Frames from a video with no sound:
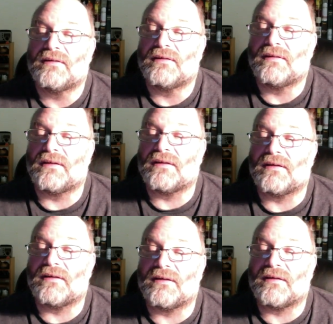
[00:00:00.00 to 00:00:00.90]

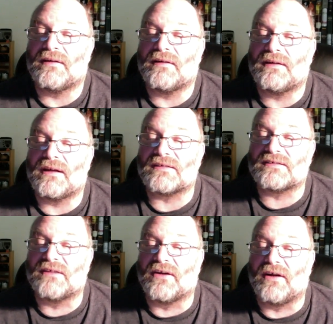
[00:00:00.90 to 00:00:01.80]
Yeah, yes,
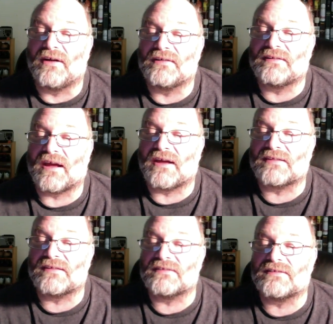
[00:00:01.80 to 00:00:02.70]
Don,
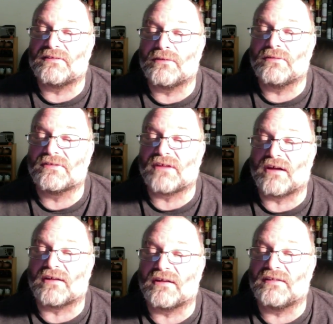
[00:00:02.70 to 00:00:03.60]
taxes do
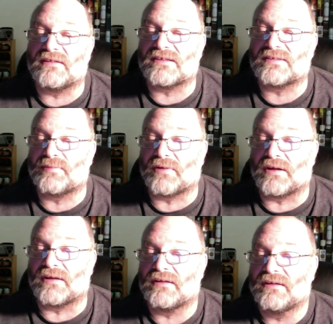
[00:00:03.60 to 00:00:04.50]
suck in the
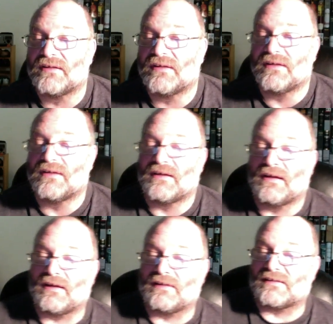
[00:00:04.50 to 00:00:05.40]
spring.
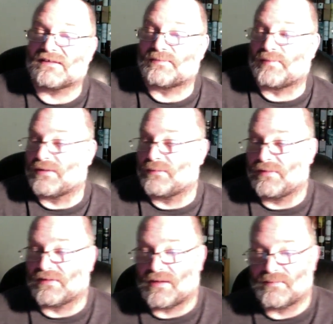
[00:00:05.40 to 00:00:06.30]
And the spring
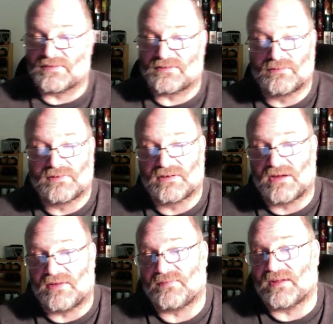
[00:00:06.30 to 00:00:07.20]
will come soon
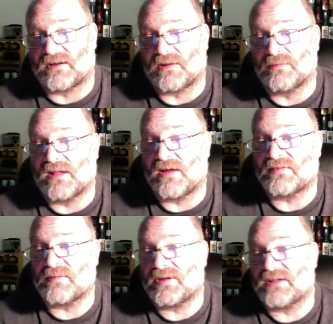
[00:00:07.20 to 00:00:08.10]
enough that I will have
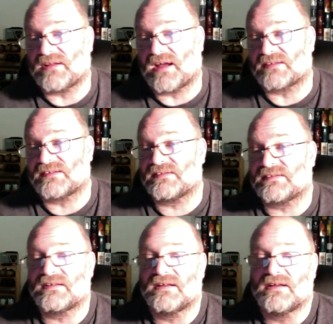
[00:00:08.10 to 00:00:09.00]
to pay
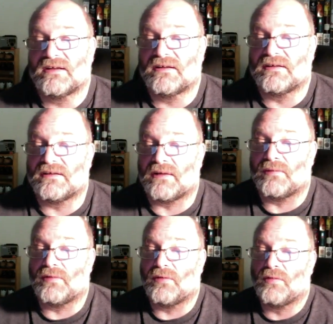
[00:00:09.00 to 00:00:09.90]
taxes and I
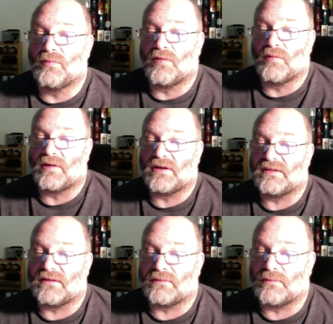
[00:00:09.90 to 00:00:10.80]
will owe more money
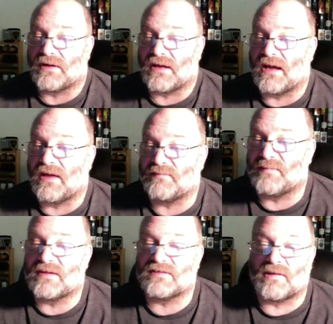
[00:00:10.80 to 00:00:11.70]
than what I have
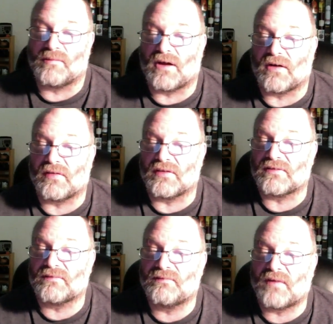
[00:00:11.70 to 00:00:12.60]
because I bought all this
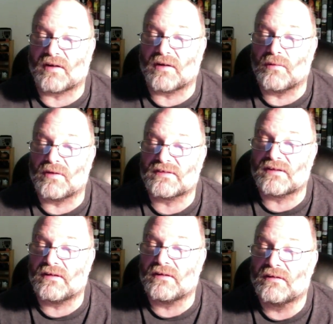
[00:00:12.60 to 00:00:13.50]
fucking
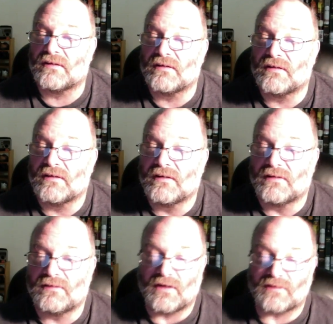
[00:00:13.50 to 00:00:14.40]
whiskey.
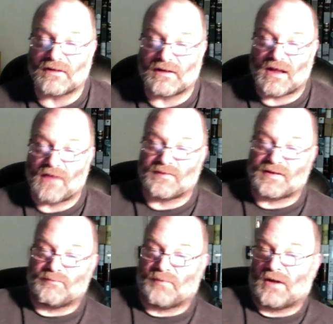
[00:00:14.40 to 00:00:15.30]
Not that I have
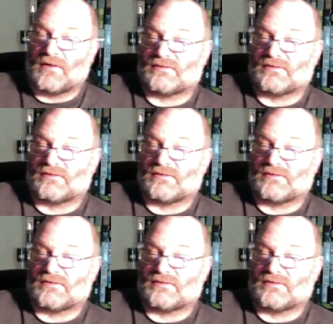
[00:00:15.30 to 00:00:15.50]
any buyer's